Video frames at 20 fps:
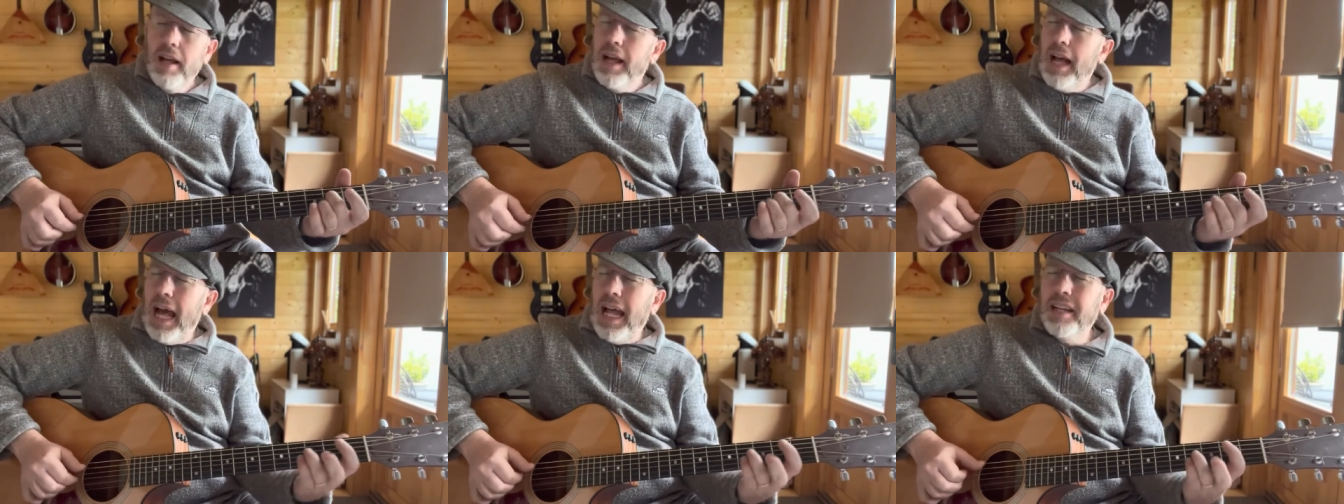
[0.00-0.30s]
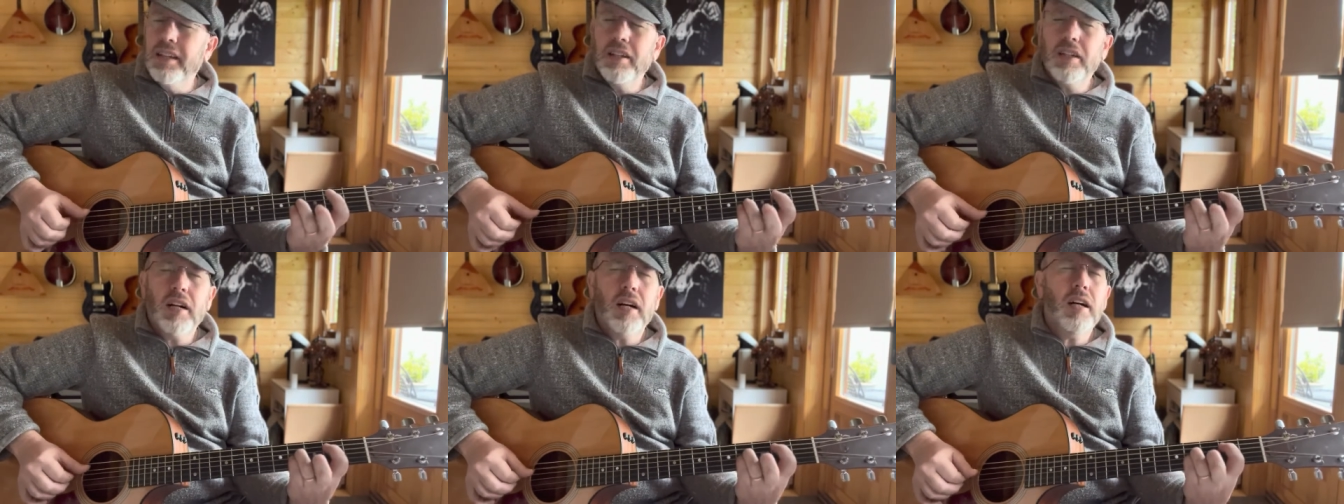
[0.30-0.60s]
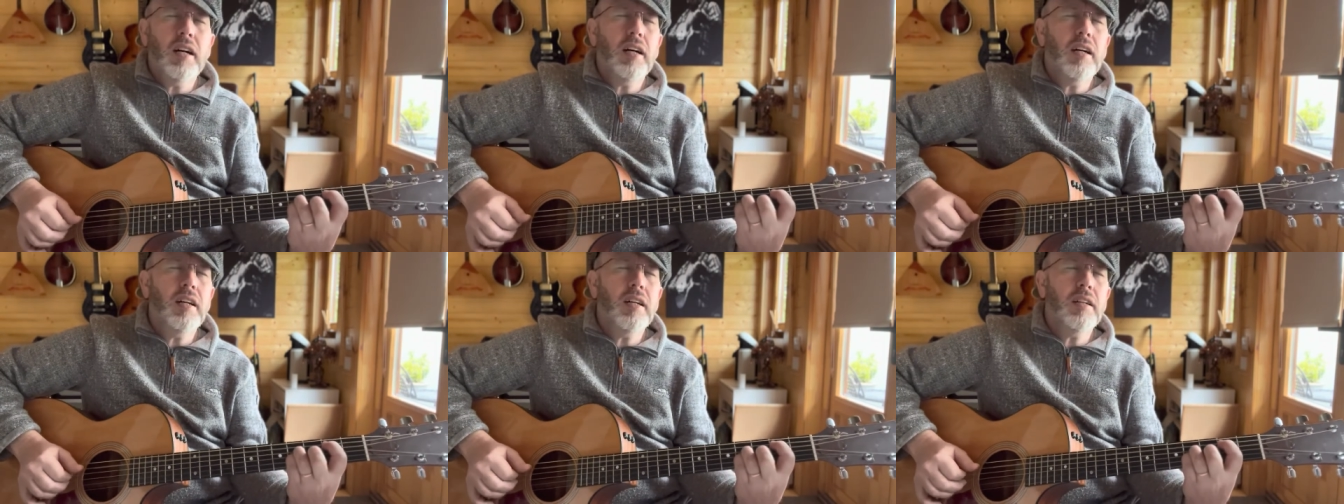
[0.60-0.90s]
And
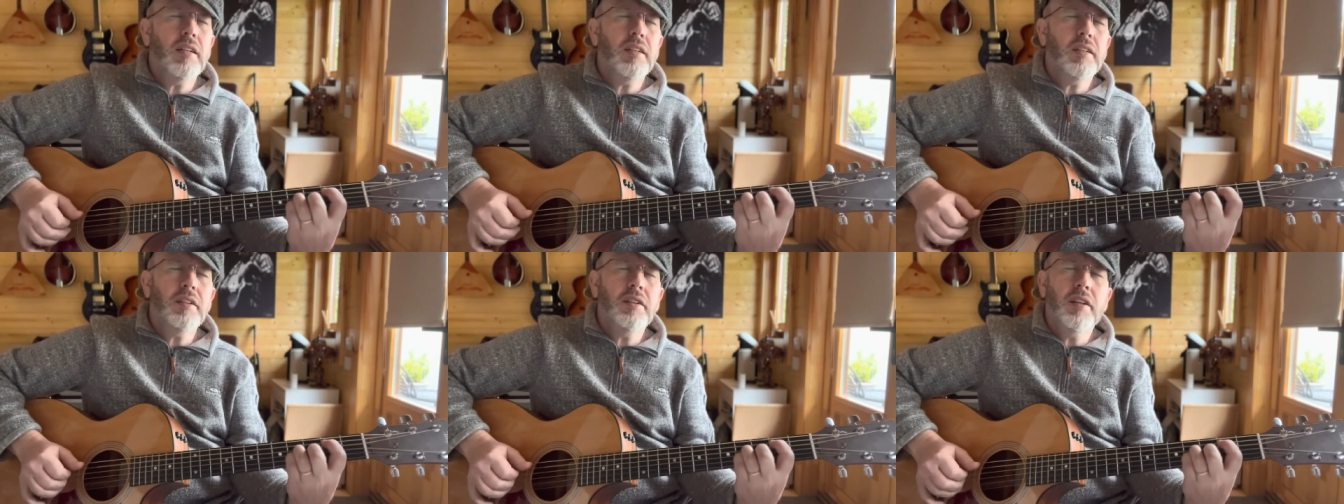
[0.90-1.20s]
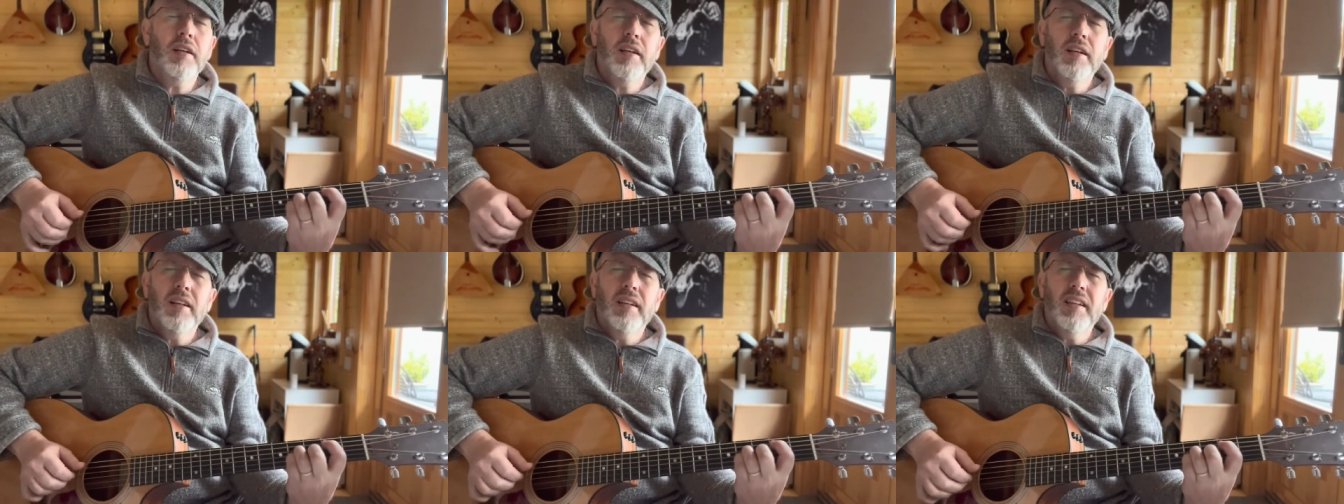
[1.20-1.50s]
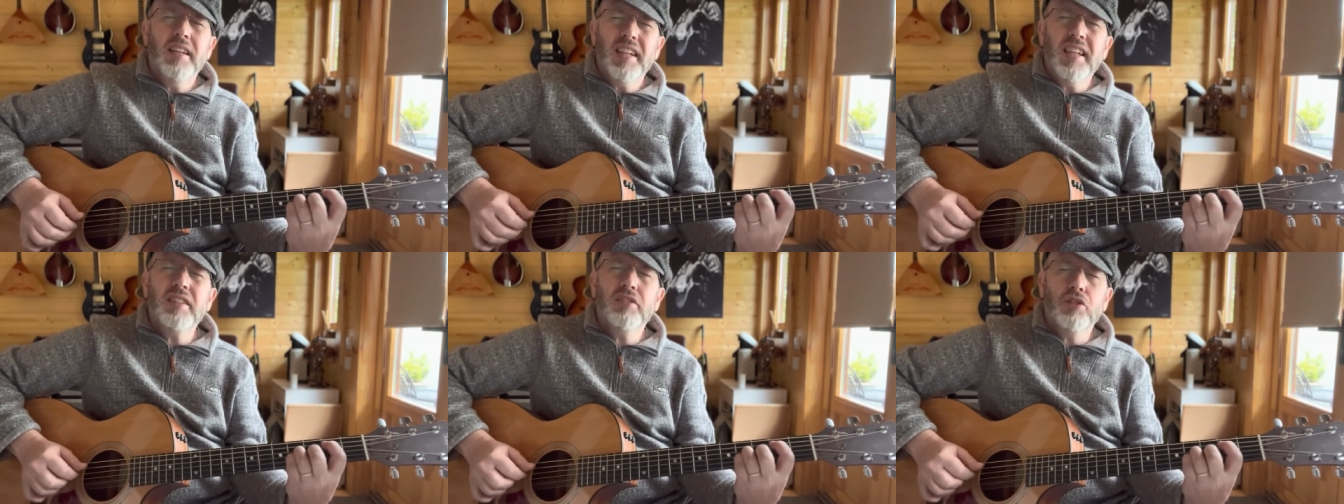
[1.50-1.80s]
God,
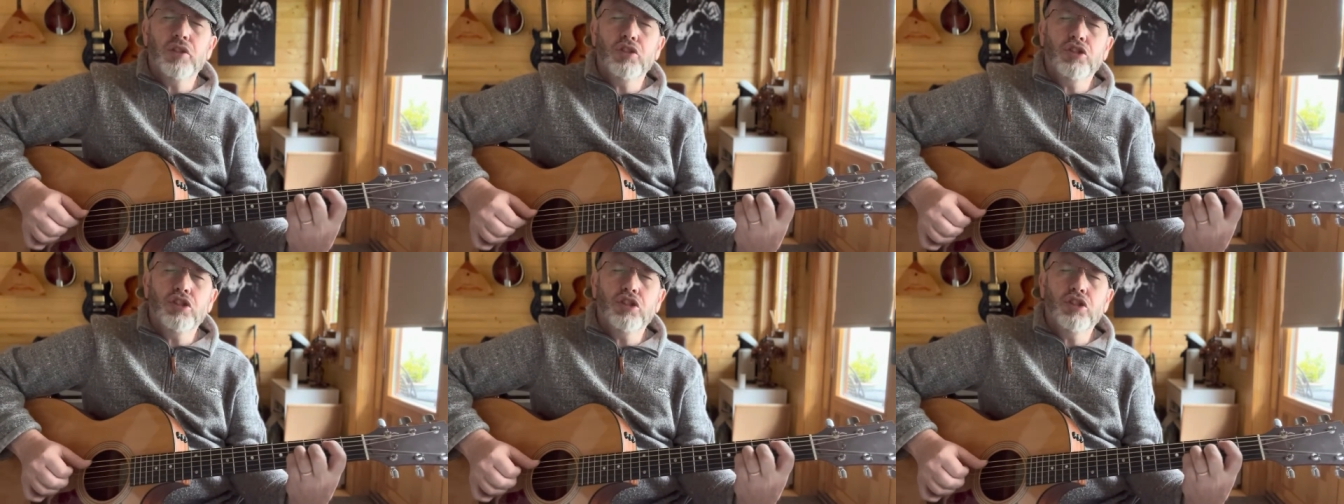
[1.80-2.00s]
it's a